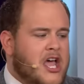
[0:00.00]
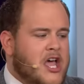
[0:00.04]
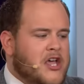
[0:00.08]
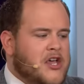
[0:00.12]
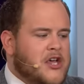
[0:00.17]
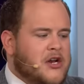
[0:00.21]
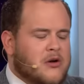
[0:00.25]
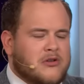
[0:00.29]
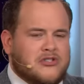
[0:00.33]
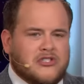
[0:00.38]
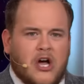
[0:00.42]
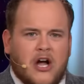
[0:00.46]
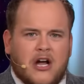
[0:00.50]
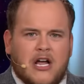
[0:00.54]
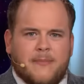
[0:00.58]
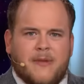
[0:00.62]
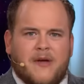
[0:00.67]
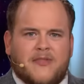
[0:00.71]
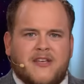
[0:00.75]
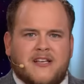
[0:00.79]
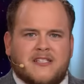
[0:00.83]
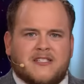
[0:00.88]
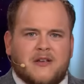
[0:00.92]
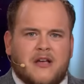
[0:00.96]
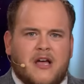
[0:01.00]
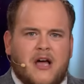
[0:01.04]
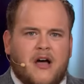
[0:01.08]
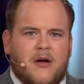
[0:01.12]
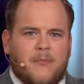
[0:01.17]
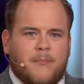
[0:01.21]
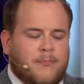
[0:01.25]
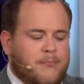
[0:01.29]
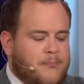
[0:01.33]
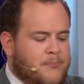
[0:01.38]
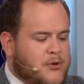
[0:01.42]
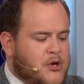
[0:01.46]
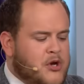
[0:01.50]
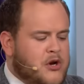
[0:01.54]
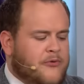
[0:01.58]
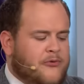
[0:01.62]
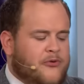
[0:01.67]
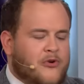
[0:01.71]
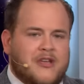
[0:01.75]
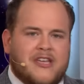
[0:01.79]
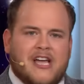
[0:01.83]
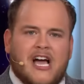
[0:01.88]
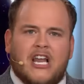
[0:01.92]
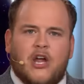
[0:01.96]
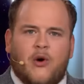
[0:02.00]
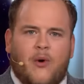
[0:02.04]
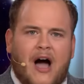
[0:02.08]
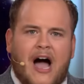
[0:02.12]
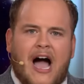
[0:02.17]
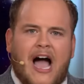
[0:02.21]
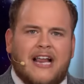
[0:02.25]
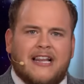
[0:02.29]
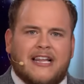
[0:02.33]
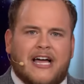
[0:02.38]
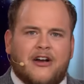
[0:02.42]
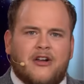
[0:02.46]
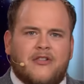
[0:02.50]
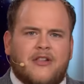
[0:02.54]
you know, talking about this uh, beautiful yellow highlighter.